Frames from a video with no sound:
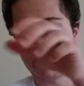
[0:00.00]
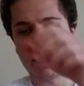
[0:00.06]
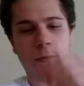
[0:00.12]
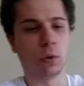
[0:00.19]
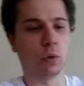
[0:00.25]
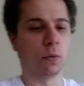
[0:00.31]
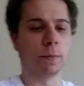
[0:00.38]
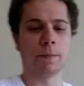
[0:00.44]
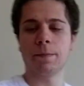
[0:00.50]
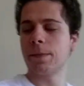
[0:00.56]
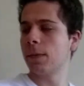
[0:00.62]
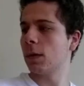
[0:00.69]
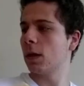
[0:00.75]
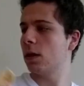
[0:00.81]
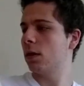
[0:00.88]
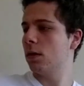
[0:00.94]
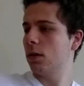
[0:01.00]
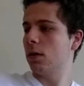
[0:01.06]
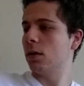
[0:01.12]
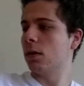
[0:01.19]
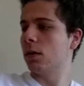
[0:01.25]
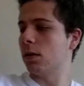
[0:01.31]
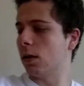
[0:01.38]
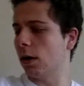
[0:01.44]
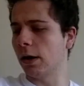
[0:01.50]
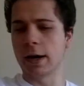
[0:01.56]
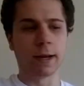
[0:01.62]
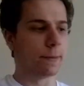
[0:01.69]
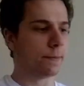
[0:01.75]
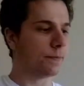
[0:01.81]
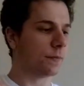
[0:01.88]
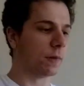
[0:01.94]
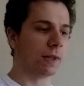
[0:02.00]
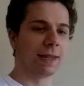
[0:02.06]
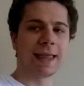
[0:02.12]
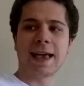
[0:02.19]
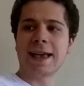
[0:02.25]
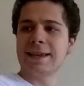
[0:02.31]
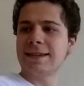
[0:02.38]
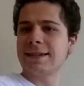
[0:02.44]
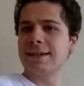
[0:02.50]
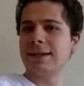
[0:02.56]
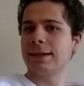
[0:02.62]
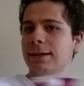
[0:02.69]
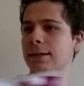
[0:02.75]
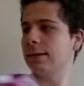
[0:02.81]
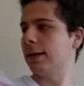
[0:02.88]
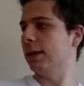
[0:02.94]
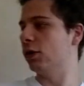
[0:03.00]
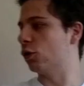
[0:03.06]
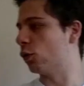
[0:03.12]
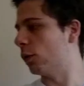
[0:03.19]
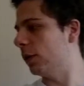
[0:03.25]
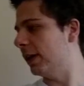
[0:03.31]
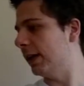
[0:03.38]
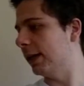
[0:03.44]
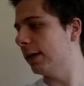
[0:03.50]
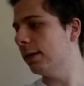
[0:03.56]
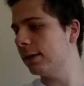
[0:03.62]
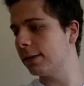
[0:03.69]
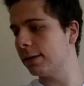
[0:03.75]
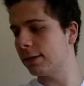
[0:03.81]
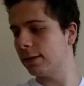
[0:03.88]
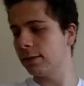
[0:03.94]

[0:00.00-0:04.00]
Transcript: Boom. All right, last ingredient,